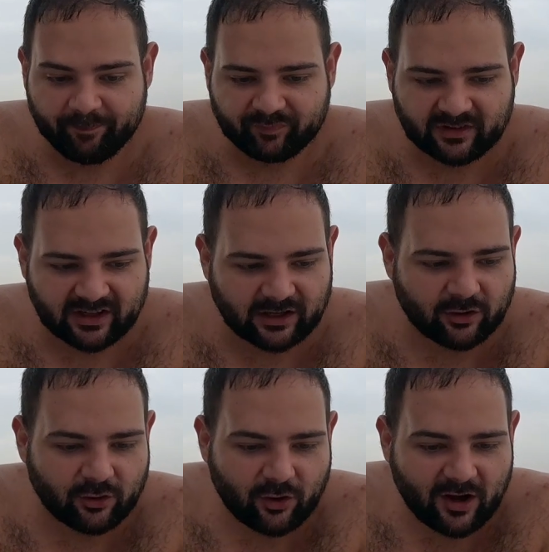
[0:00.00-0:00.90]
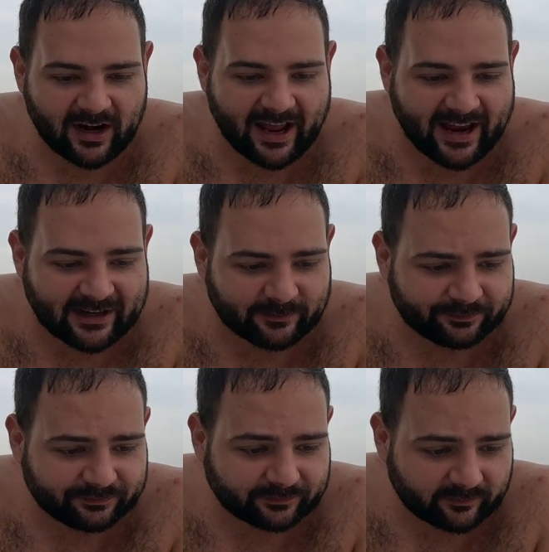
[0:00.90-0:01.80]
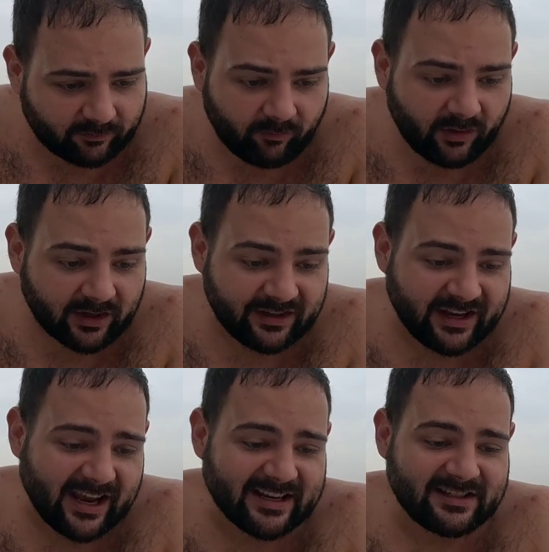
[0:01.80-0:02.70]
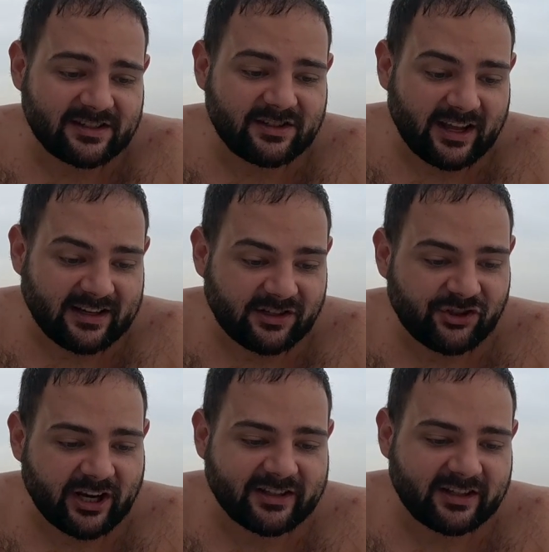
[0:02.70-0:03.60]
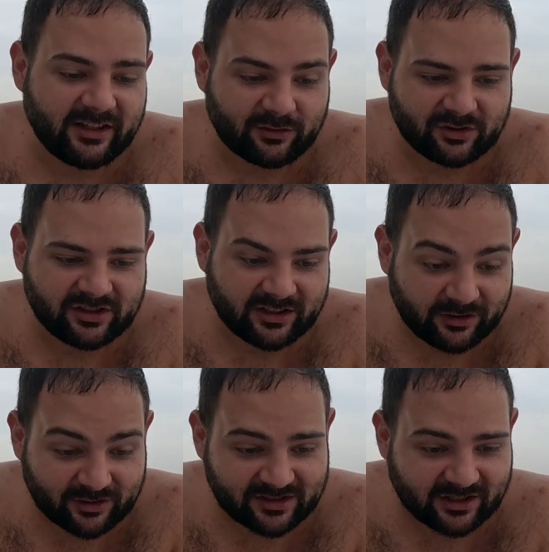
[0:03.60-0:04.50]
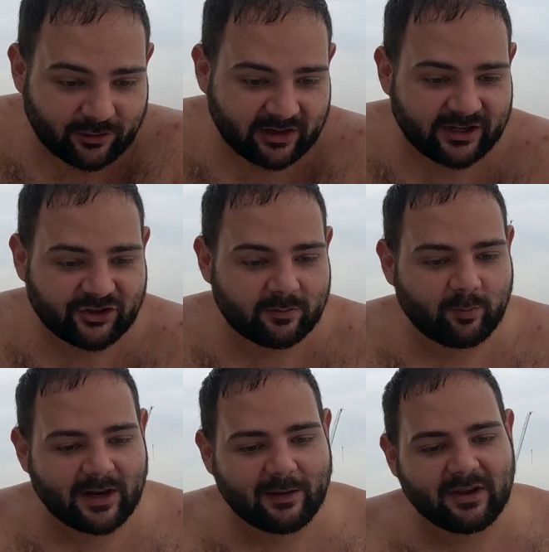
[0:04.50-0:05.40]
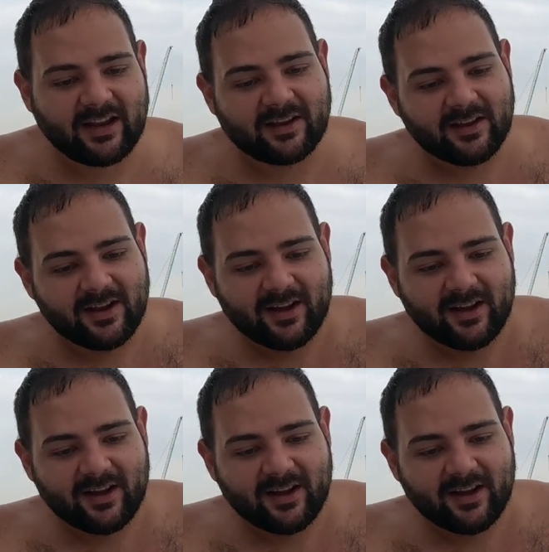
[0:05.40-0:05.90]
The chlorine gas is then injected into the circulation plumbing.